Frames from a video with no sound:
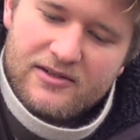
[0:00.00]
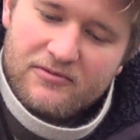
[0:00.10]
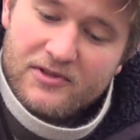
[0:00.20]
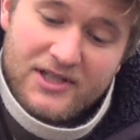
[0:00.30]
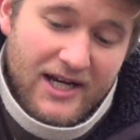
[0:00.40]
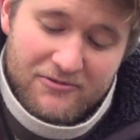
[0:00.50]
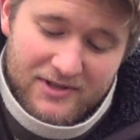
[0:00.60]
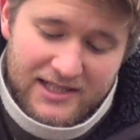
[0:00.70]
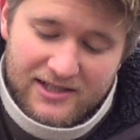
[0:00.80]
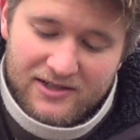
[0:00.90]
which I
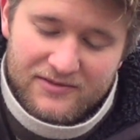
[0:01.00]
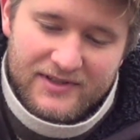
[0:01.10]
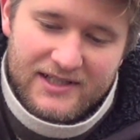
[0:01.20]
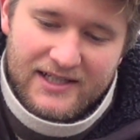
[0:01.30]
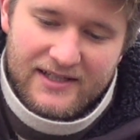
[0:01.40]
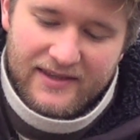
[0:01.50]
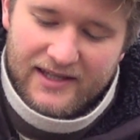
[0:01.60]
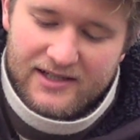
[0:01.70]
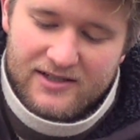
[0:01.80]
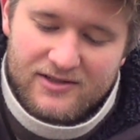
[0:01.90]
really love and I
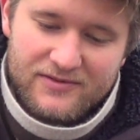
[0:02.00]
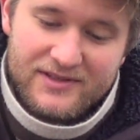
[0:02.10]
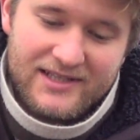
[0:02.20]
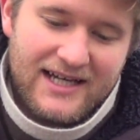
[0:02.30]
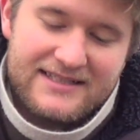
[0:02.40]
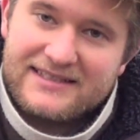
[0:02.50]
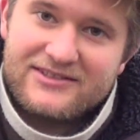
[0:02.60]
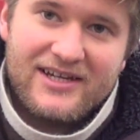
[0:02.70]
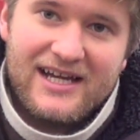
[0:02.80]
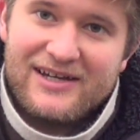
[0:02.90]
think are fantastic
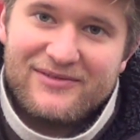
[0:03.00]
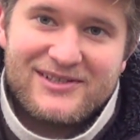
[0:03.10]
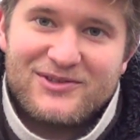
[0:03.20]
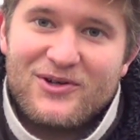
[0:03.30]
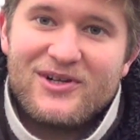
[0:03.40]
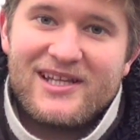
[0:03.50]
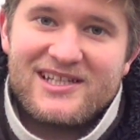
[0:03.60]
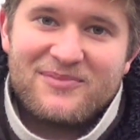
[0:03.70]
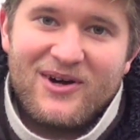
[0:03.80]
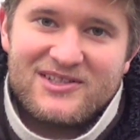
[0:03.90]
to have as early
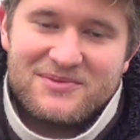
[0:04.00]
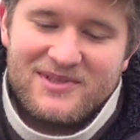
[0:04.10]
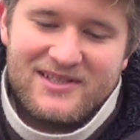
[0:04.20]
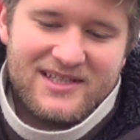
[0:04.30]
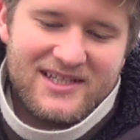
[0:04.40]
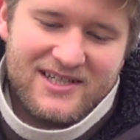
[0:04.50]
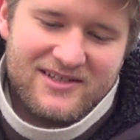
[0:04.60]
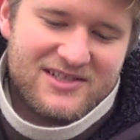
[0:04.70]
as possible in the year,